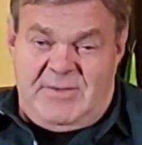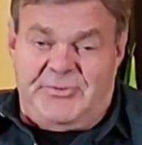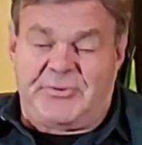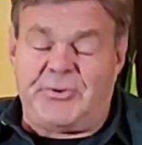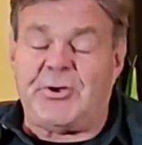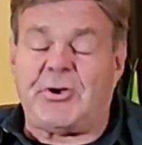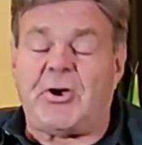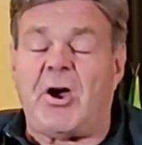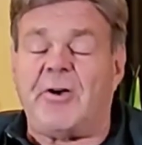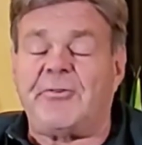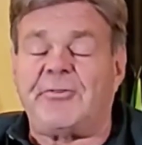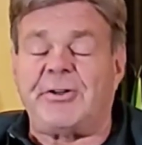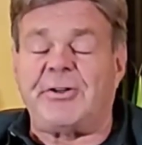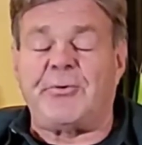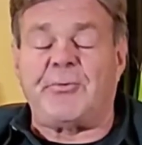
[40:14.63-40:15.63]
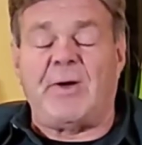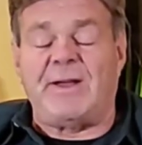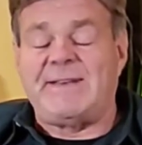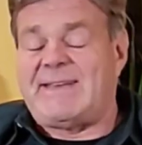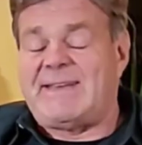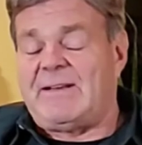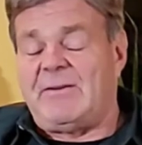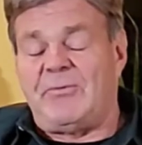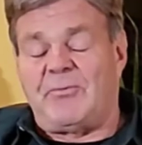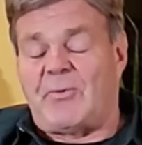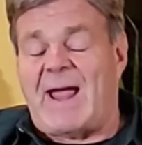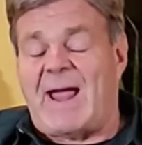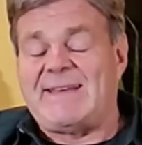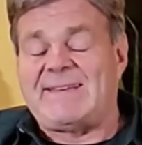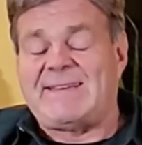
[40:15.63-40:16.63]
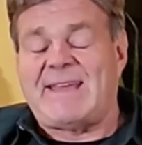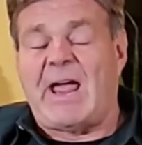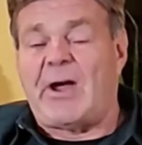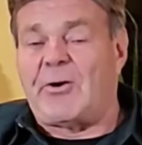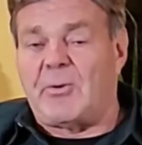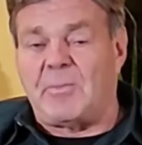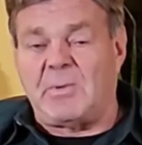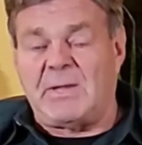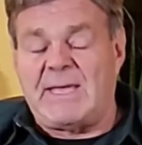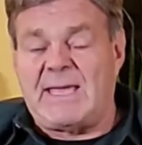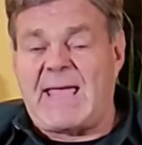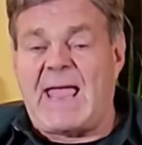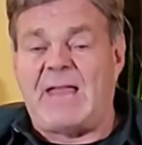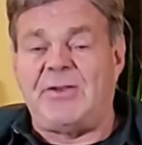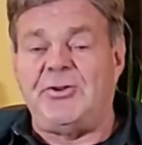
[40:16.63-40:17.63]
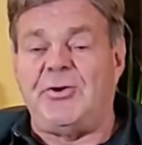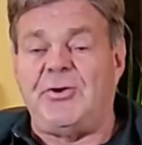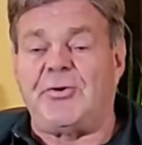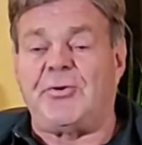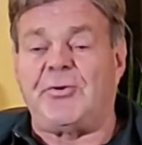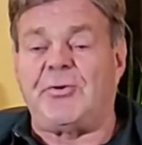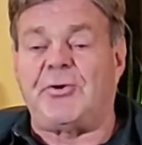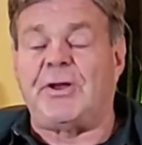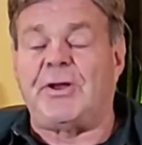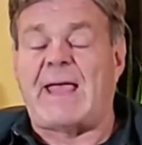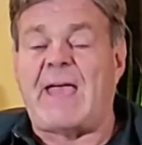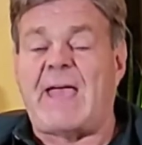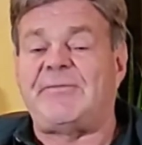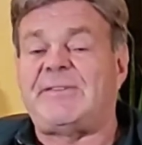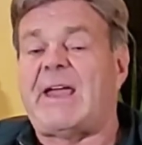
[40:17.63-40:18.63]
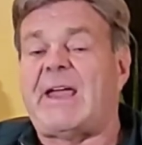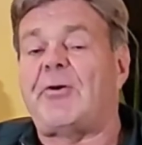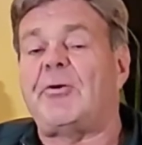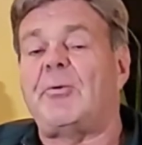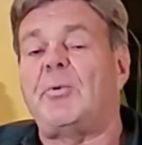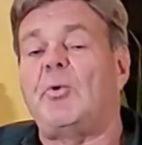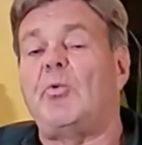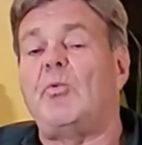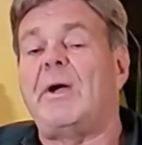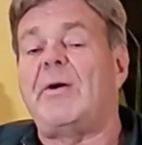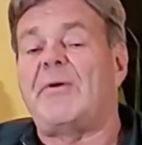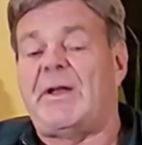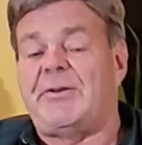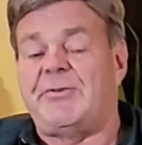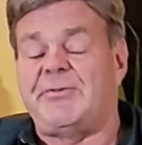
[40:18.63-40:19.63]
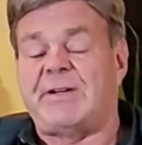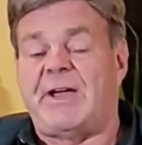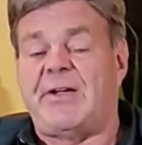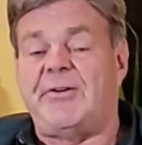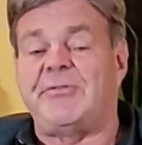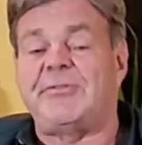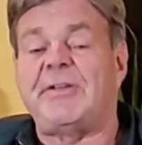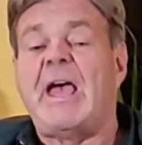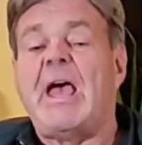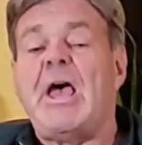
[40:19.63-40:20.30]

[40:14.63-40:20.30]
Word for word: So your car's going to run ride terribly, and you're going to have terrible wear on your tires.